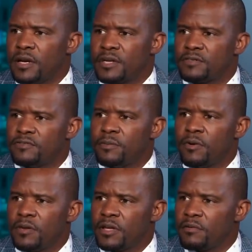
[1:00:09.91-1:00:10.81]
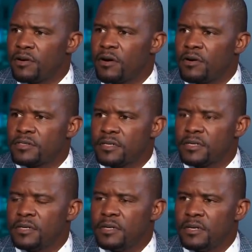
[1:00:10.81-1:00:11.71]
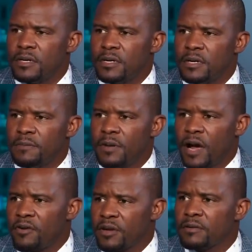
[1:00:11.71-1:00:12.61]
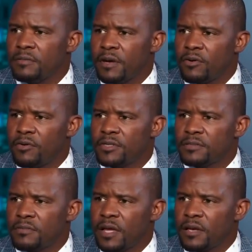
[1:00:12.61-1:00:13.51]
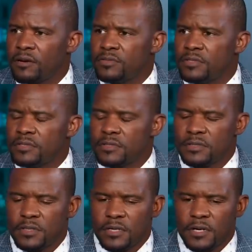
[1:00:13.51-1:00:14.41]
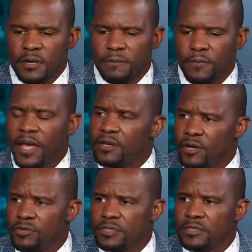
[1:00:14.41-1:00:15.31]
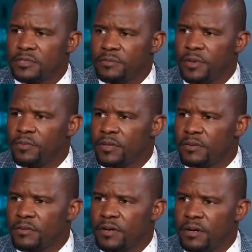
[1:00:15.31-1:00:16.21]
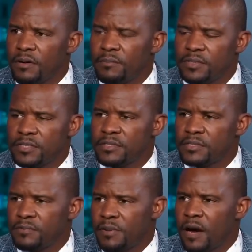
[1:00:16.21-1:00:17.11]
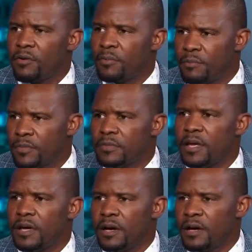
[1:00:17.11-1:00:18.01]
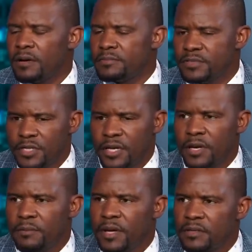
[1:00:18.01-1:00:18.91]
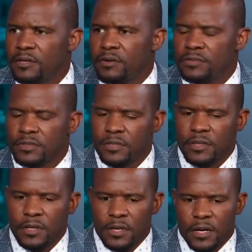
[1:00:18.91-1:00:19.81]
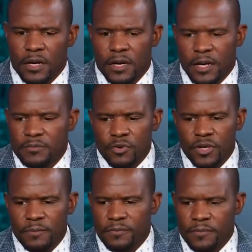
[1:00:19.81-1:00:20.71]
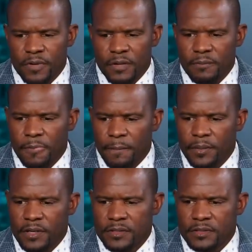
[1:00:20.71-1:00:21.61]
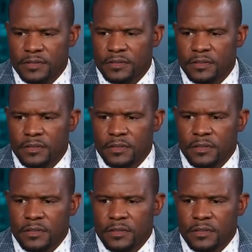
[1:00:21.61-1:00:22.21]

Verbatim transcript: in, the National Football League in regards to uh, hiring minorities and black coaches, uh, head coaches, and people in uh, positions of power, uh, GM, head coach. Uh, and I'm doing it um, because